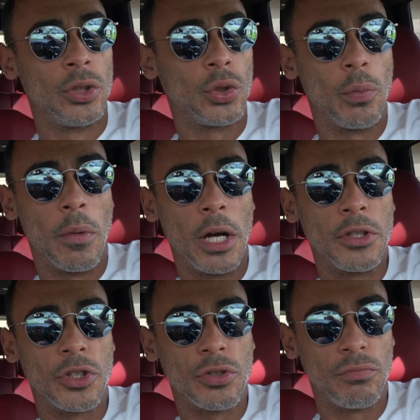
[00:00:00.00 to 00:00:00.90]
2
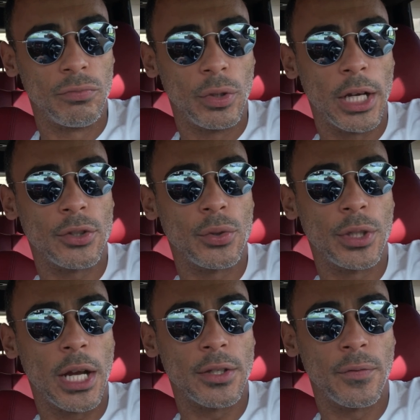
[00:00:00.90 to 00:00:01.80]
months, we got
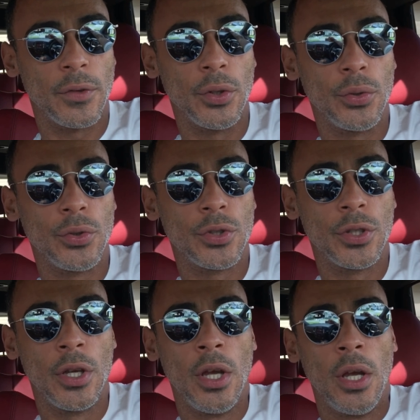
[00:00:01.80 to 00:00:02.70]
2,000 views.
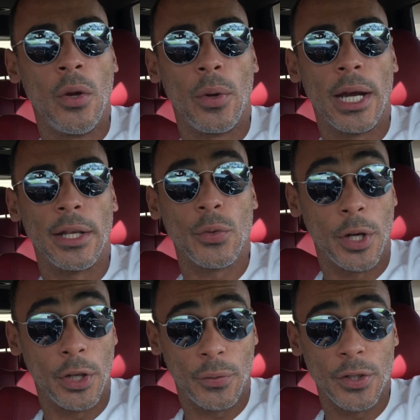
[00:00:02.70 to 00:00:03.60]
We got
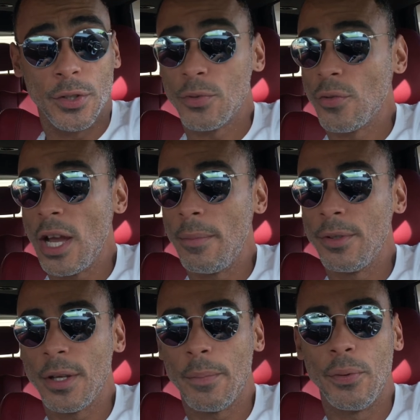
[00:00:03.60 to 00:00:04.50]
23
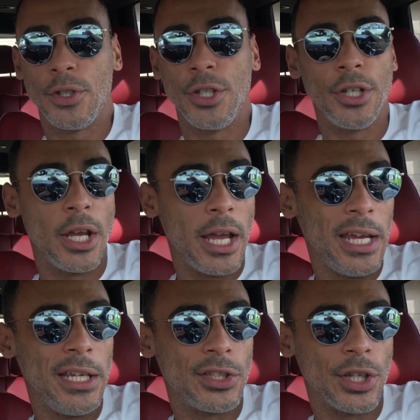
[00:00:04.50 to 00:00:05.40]
subscribers. I appreciate
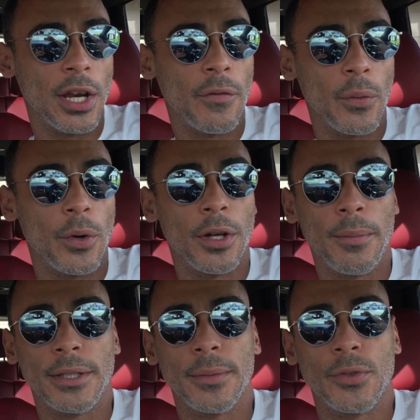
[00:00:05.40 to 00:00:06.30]
each and every one of
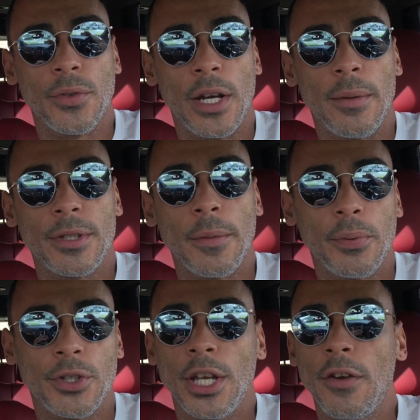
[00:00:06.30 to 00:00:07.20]
my subscribers. I
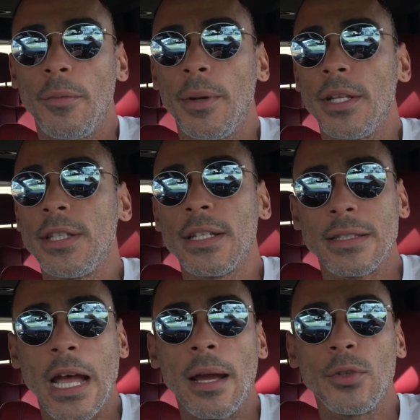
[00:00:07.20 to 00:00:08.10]
appreciate everybody that takes
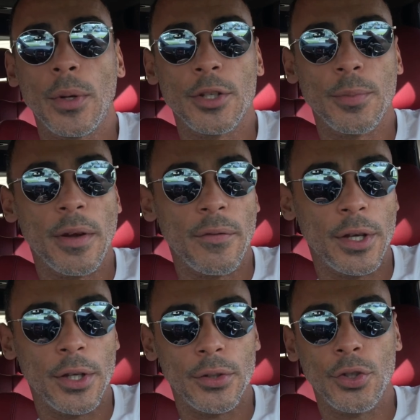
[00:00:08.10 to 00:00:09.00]
time to watch my
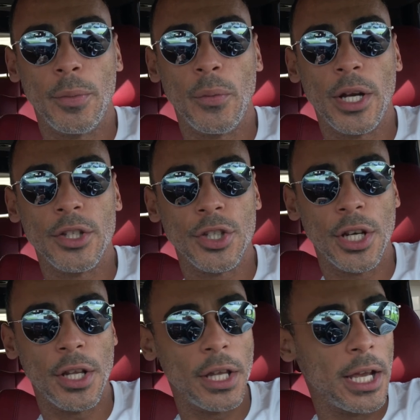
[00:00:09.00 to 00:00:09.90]
videos. You could be watching
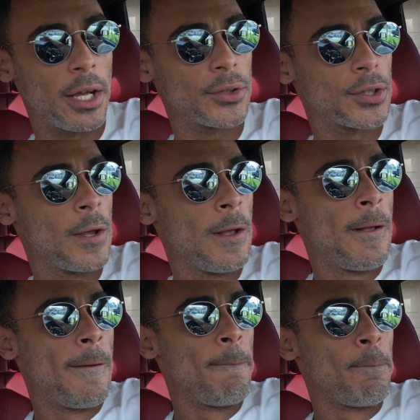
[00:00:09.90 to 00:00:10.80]
anything else.
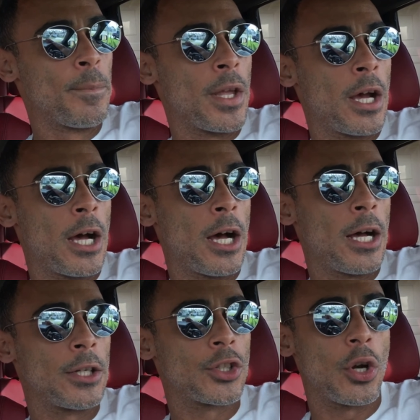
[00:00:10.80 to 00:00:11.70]

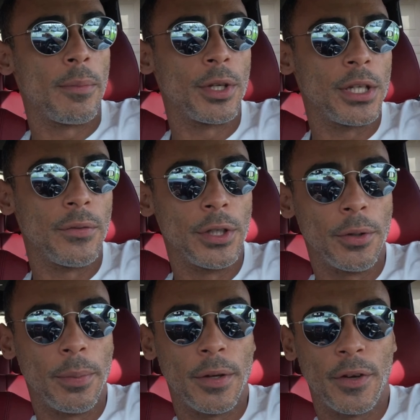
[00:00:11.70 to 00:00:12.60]
So I'm going to give you a
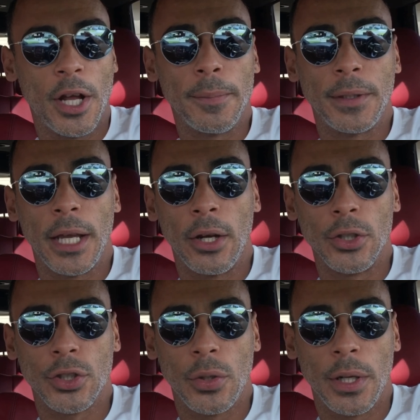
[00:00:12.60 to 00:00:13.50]
little bit of an update
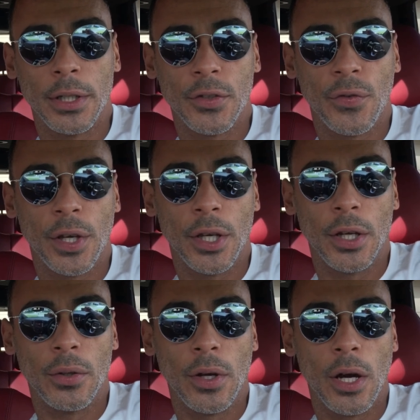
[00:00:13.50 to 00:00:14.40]
also on this
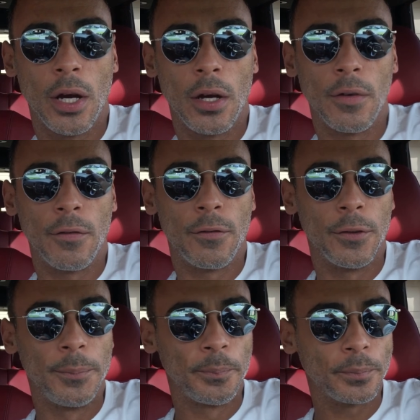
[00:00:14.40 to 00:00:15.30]
video of